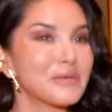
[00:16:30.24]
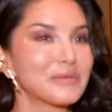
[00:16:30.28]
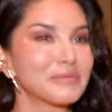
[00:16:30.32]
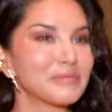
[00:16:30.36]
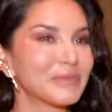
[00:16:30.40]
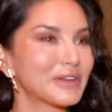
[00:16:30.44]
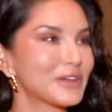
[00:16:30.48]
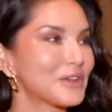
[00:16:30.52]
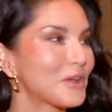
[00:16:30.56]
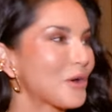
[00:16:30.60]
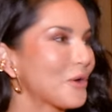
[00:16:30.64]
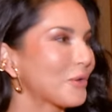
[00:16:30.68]

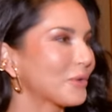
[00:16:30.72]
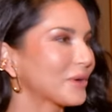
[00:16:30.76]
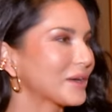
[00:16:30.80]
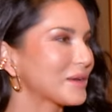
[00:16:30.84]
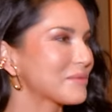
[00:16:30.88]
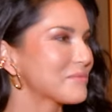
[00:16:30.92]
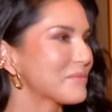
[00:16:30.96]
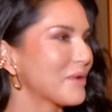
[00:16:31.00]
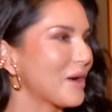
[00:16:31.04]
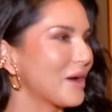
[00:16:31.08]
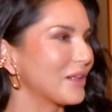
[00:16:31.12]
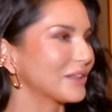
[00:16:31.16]
but no one
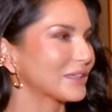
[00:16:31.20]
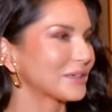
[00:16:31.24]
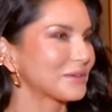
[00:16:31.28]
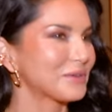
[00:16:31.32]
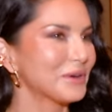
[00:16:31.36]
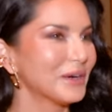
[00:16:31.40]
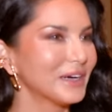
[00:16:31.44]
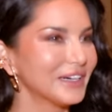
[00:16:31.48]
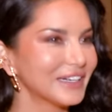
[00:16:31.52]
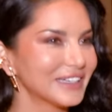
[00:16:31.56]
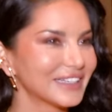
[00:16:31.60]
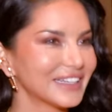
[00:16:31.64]
in
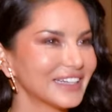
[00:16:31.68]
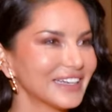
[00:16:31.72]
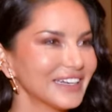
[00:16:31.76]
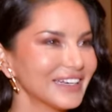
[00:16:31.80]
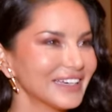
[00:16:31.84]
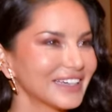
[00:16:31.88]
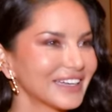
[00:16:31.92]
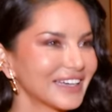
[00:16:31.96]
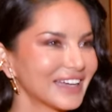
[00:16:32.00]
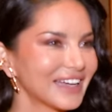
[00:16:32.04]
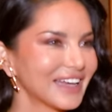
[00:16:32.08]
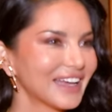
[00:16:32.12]
Bollywood.
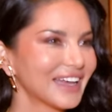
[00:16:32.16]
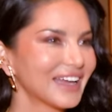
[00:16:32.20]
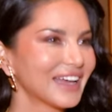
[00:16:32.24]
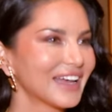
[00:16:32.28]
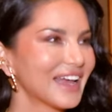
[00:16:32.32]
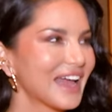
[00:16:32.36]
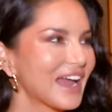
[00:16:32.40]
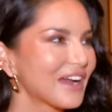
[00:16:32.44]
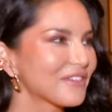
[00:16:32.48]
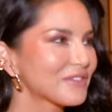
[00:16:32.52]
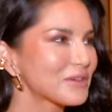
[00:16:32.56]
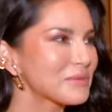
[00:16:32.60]

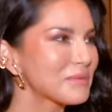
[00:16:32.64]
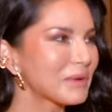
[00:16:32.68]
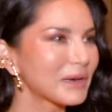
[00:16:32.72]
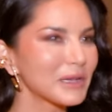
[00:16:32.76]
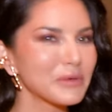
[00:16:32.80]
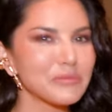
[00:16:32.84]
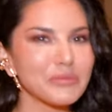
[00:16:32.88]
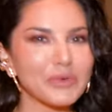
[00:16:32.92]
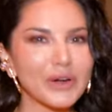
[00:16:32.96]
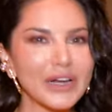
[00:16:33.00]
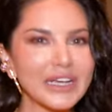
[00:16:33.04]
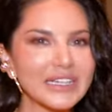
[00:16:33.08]
Everybody
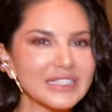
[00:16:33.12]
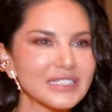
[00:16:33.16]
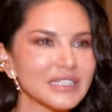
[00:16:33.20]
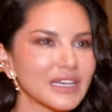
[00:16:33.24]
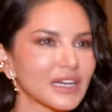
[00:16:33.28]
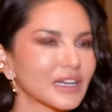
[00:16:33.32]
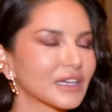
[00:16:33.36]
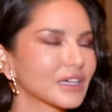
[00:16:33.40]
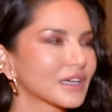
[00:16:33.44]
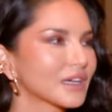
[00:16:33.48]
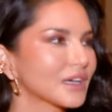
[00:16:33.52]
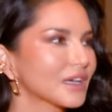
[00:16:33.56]
brings
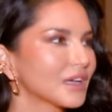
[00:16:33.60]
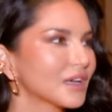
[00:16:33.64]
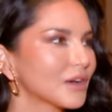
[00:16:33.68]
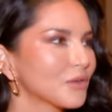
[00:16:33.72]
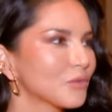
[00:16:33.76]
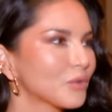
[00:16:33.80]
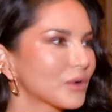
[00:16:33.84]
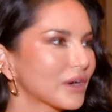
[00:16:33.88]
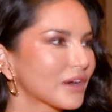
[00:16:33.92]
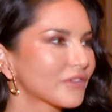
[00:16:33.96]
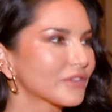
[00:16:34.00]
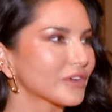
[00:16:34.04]
like
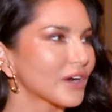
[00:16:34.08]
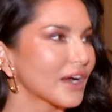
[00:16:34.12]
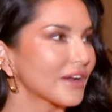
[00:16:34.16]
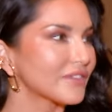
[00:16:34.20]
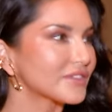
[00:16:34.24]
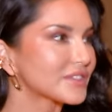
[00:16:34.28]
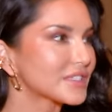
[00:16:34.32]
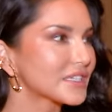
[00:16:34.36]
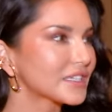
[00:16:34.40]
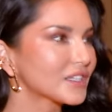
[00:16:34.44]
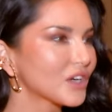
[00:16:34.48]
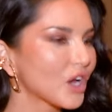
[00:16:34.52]
whatever
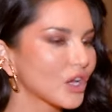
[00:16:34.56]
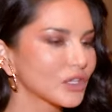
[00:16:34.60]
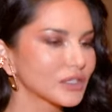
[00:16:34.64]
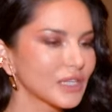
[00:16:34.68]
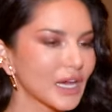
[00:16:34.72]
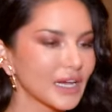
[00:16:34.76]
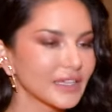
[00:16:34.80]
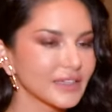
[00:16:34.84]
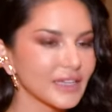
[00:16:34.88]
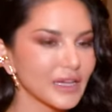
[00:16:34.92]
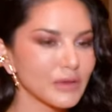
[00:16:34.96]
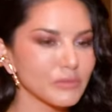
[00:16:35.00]
I've seen
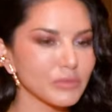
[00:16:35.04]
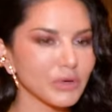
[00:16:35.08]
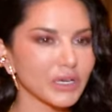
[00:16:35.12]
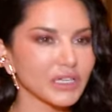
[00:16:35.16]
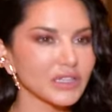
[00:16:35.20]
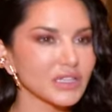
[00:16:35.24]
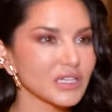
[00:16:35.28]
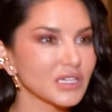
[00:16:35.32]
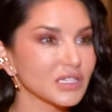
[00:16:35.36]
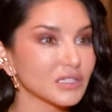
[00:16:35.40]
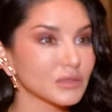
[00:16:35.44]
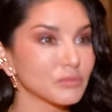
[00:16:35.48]
online, they
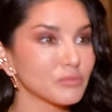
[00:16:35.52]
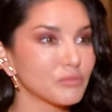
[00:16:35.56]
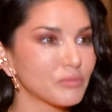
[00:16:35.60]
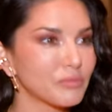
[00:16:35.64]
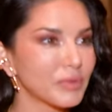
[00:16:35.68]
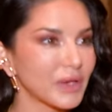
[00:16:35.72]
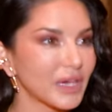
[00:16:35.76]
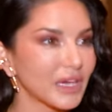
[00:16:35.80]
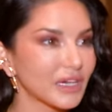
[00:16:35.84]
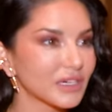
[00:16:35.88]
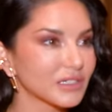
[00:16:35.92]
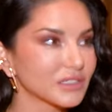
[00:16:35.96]
bring these
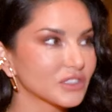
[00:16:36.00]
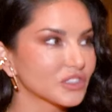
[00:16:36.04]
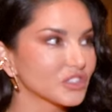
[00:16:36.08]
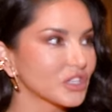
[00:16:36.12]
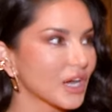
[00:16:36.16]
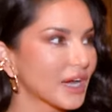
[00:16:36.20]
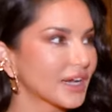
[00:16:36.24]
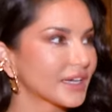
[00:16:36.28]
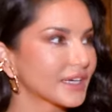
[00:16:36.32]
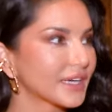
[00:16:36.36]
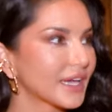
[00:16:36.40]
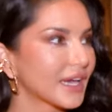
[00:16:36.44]
big
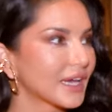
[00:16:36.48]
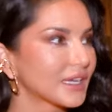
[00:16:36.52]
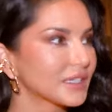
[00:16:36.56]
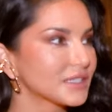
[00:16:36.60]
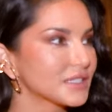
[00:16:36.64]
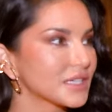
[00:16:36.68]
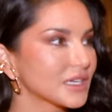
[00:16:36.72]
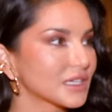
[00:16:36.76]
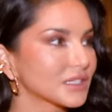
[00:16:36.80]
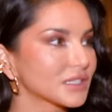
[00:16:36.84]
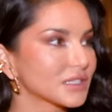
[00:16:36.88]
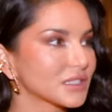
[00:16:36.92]

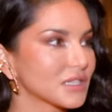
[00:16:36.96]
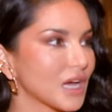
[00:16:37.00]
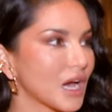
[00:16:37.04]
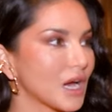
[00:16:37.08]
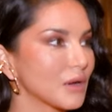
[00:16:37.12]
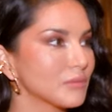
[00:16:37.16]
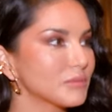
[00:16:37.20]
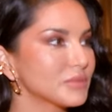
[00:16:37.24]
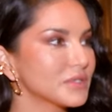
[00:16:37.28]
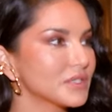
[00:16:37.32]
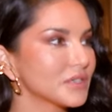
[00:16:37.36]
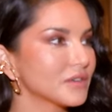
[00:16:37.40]
gigantic
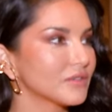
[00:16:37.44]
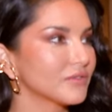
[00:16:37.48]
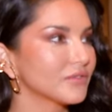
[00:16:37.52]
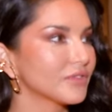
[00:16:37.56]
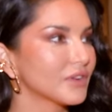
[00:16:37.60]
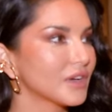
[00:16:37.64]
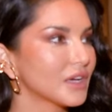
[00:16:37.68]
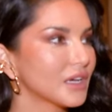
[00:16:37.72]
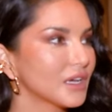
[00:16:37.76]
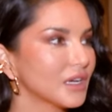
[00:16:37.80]
tubs of